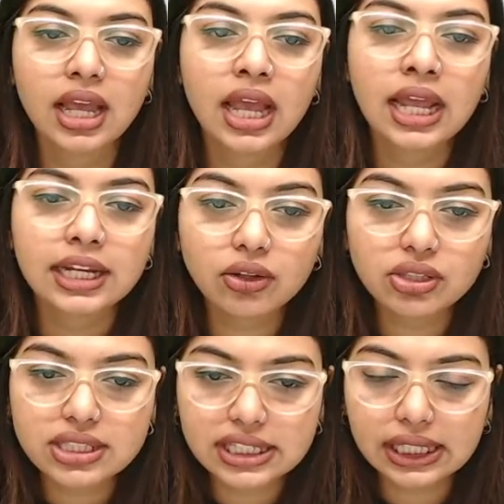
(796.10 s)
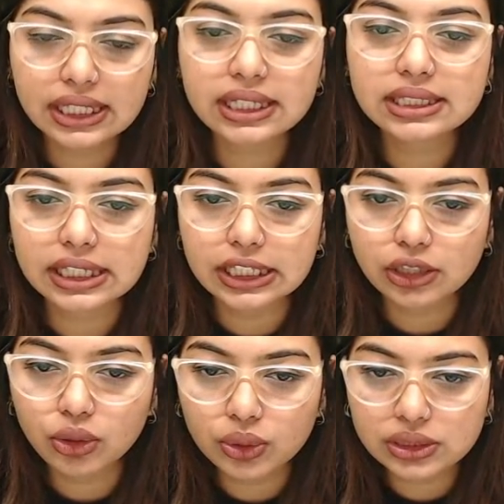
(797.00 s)
Now the CNS
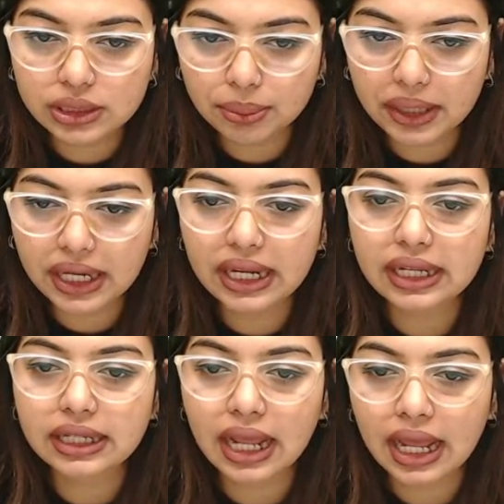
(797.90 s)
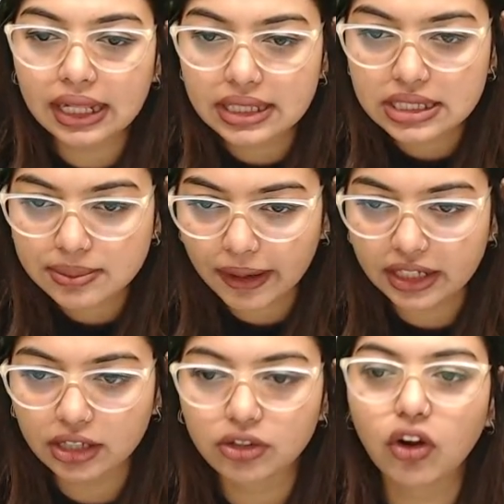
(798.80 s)
includes the brain and the
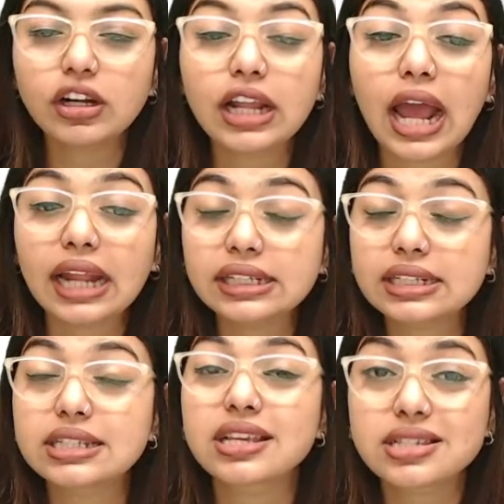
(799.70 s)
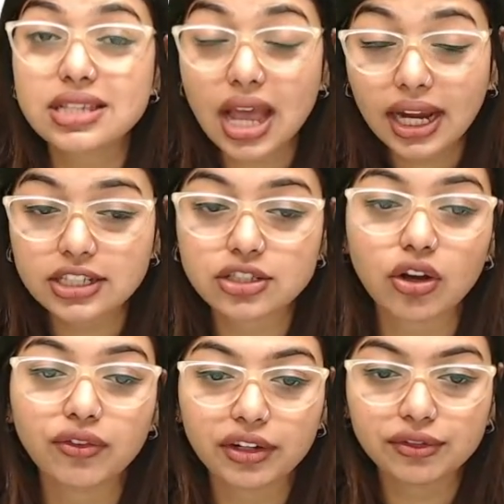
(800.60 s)
spinal cord, and it is the site
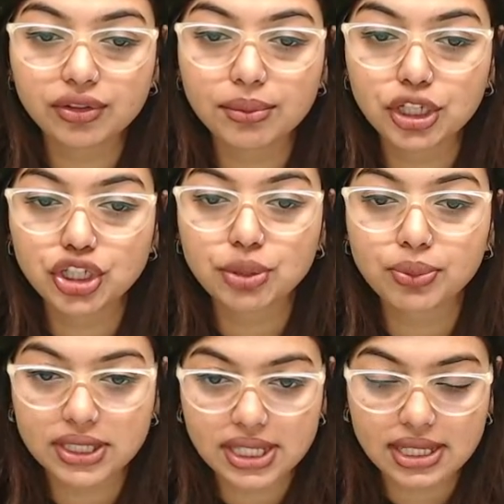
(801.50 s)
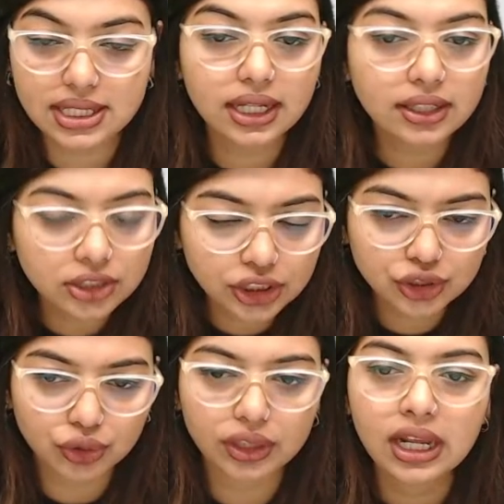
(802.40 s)
of information processing and
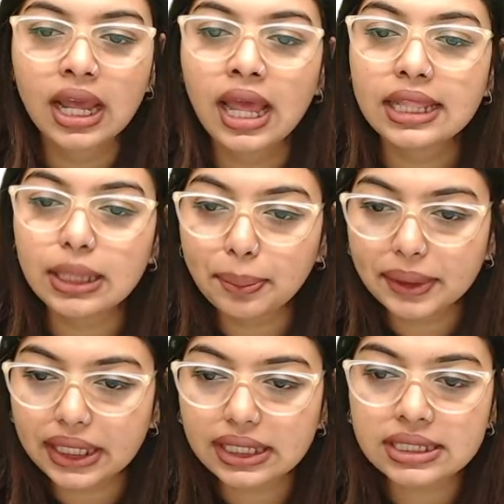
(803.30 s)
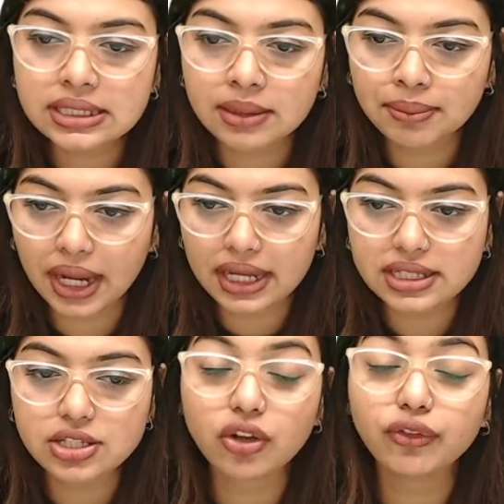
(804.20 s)
control. The PNS
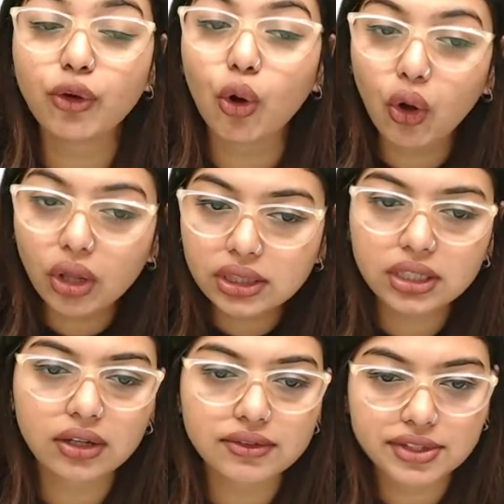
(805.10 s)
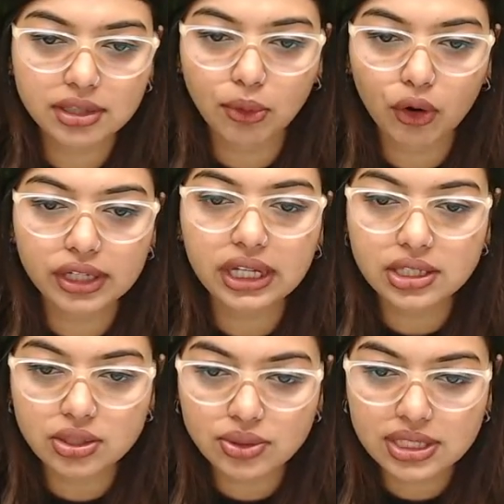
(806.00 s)
comprises of all the nerves of the body
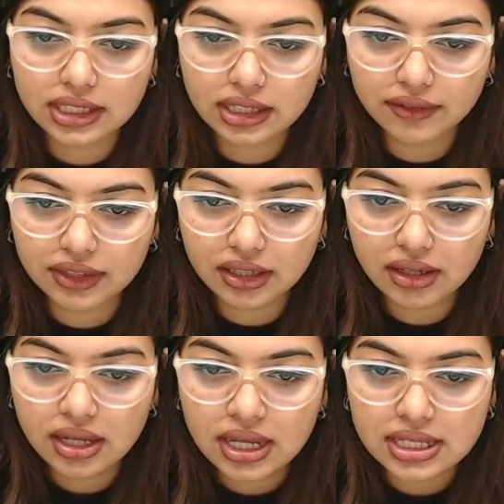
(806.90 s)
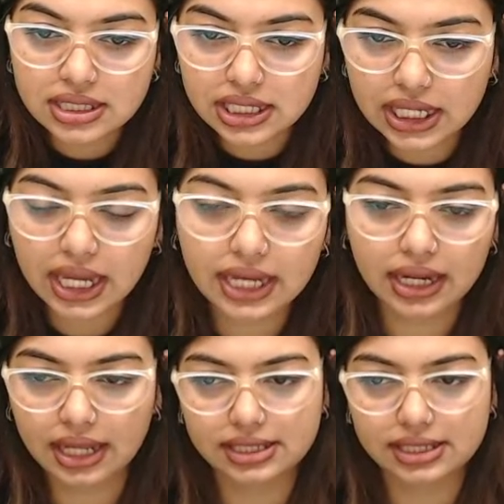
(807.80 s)
associated with the CNS.